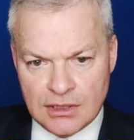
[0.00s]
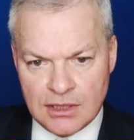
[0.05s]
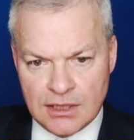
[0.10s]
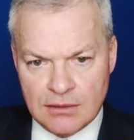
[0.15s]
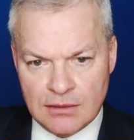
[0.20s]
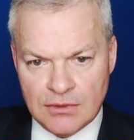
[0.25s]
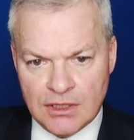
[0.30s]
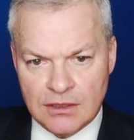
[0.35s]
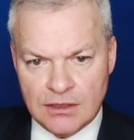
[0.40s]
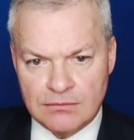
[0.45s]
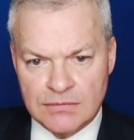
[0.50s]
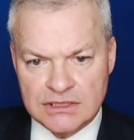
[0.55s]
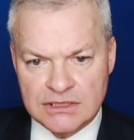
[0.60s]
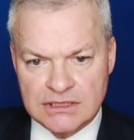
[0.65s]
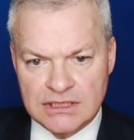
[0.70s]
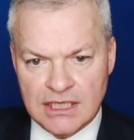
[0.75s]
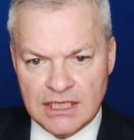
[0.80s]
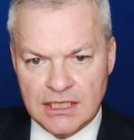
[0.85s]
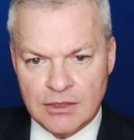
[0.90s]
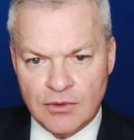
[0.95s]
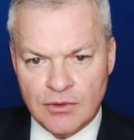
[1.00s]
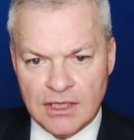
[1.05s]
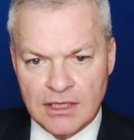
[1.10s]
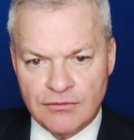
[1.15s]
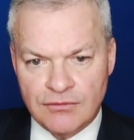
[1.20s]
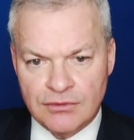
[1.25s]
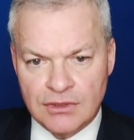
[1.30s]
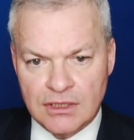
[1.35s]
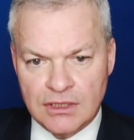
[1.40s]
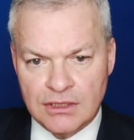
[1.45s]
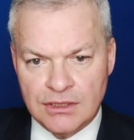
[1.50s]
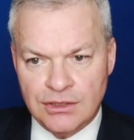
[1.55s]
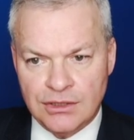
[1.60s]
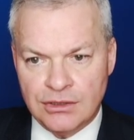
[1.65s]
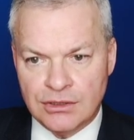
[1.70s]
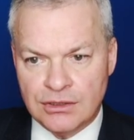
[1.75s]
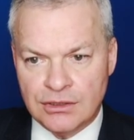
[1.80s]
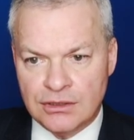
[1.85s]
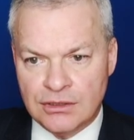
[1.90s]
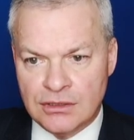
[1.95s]
Am I missing anywhere really
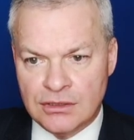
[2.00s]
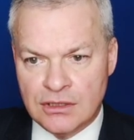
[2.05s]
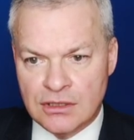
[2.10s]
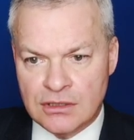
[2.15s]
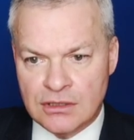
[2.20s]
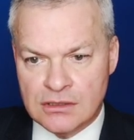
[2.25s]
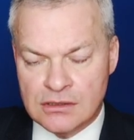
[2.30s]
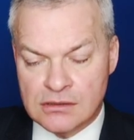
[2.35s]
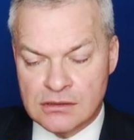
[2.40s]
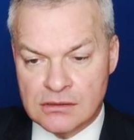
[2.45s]
good?